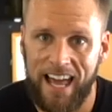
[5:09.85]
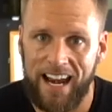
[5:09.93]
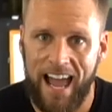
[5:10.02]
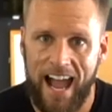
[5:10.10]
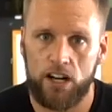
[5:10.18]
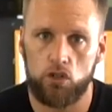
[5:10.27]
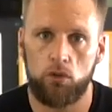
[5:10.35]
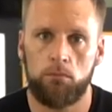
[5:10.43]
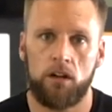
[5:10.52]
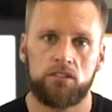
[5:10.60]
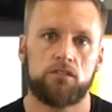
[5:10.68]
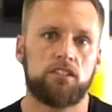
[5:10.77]
that actual
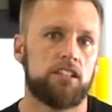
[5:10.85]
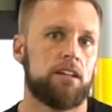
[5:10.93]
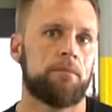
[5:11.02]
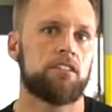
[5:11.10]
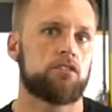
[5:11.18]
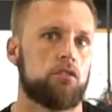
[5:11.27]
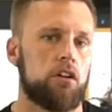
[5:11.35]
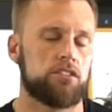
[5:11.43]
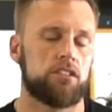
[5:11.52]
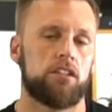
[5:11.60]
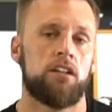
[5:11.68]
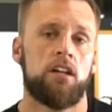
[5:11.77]
muscles and ligaments across
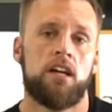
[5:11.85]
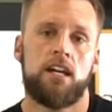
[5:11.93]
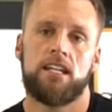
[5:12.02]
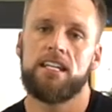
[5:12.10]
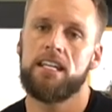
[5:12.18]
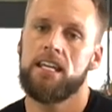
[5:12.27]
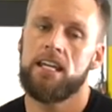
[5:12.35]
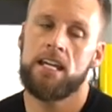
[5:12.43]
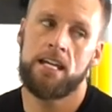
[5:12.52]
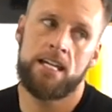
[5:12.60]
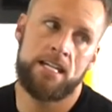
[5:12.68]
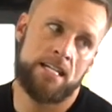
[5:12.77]
the knee.
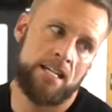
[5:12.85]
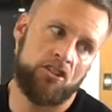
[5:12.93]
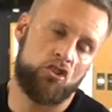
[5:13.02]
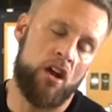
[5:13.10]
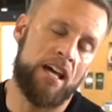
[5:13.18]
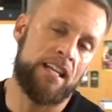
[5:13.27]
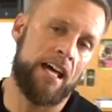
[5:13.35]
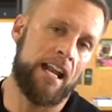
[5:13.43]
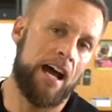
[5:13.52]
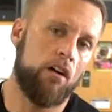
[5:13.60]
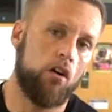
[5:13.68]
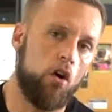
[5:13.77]
Try that
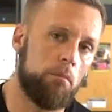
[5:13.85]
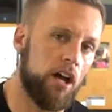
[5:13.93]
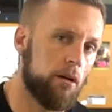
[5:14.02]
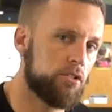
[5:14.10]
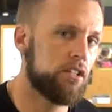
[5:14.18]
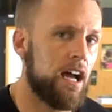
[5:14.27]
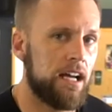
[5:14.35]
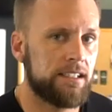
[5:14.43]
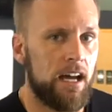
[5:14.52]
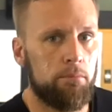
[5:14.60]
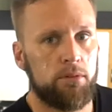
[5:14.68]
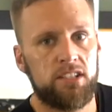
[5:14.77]
out. Hope it helps you guys
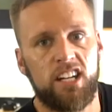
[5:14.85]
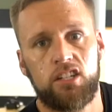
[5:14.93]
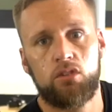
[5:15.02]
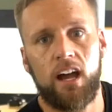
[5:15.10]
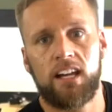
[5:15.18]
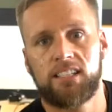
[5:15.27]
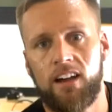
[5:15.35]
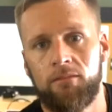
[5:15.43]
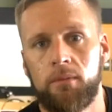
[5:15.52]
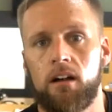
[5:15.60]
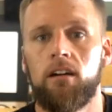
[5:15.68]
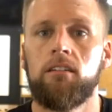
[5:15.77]
out. Appreciate you guys
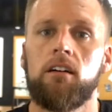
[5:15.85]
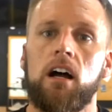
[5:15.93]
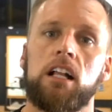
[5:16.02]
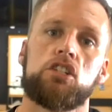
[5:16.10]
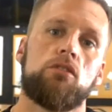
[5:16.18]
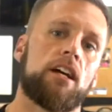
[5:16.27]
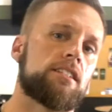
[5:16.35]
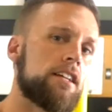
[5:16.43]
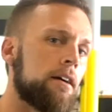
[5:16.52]
having me on. I'll at you next